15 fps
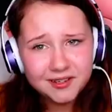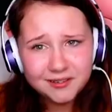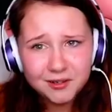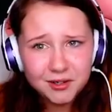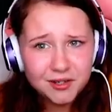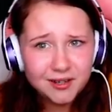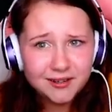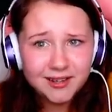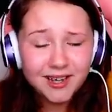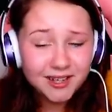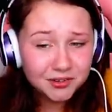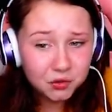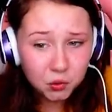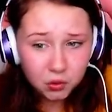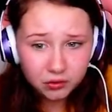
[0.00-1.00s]
they know that
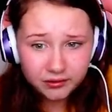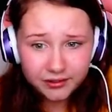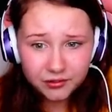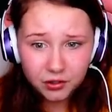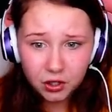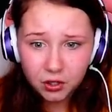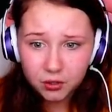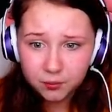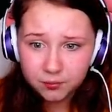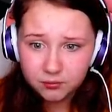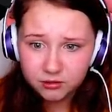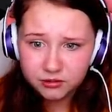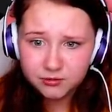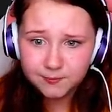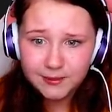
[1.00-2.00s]
their door is
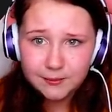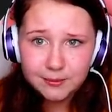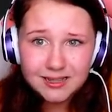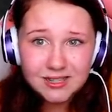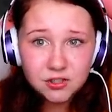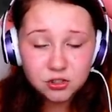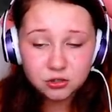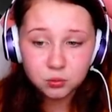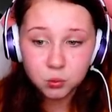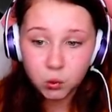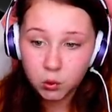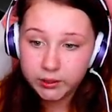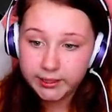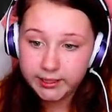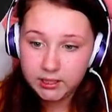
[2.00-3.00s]
open because people can just
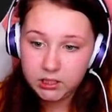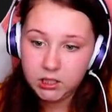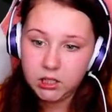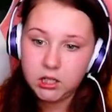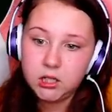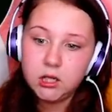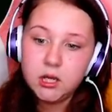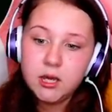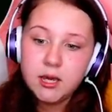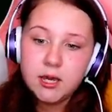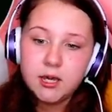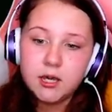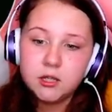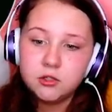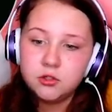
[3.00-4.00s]
walk in there
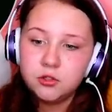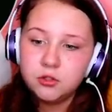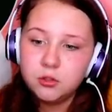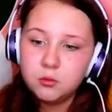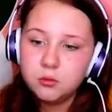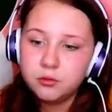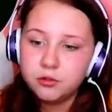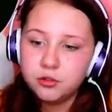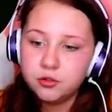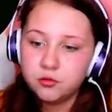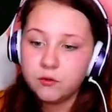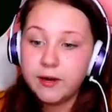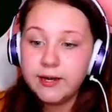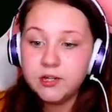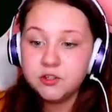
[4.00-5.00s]
and you don't want
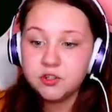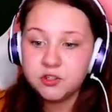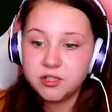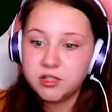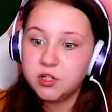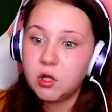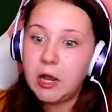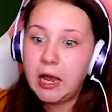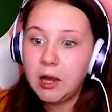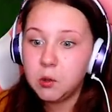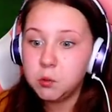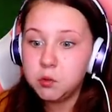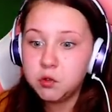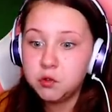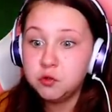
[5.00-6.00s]
strangers in your
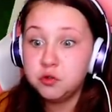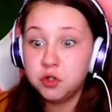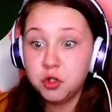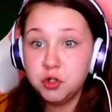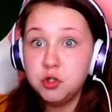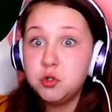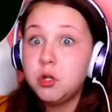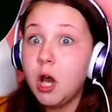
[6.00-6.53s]
house, do you